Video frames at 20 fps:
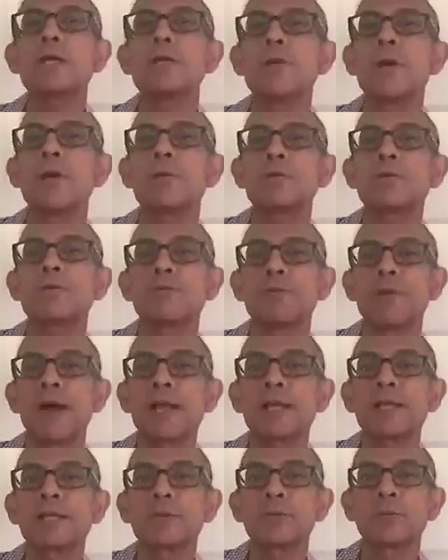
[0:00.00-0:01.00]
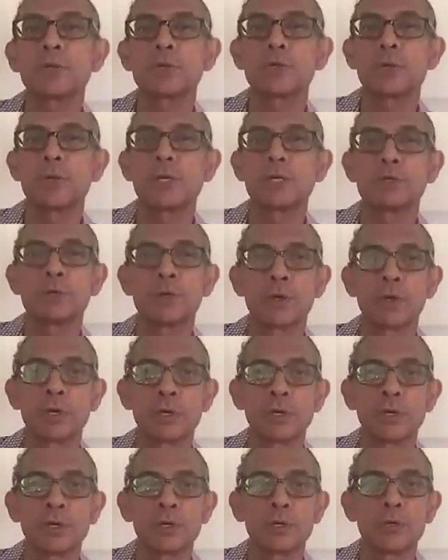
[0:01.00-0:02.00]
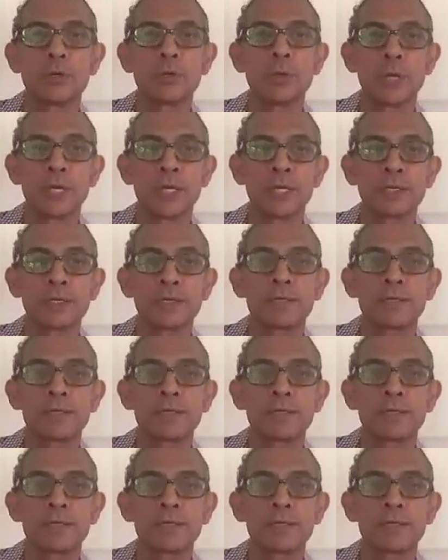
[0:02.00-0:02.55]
You have to find what you enjoy doing.